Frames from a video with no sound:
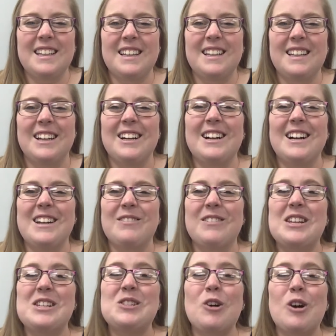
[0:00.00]
Good. When the
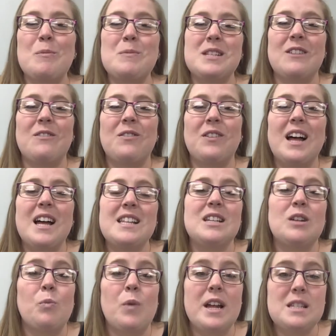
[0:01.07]
storms and the floods and the
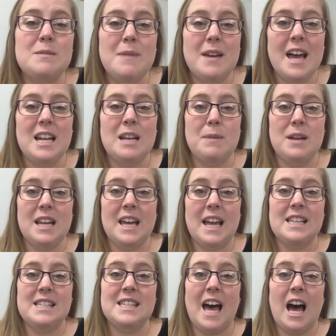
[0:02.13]
winds began to beat
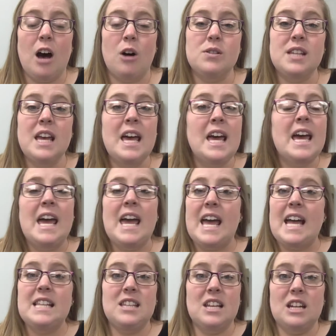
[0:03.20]
against the house,
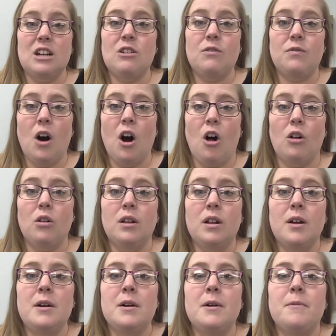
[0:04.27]
it didn't
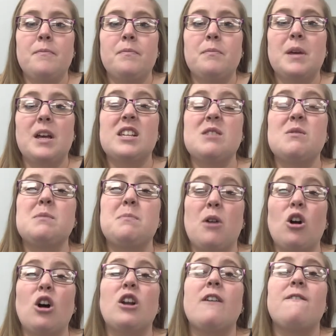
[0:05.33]
fall because it was built
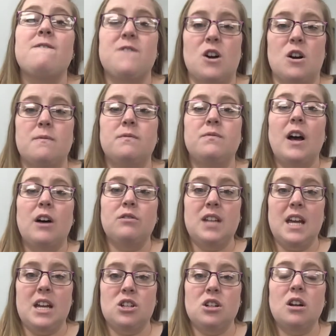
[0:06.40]
on a firm
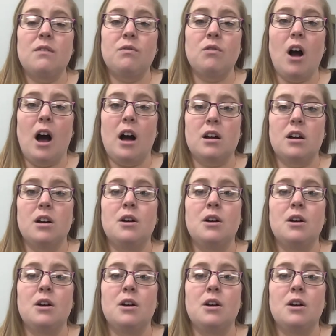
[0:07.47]
foundation of rock.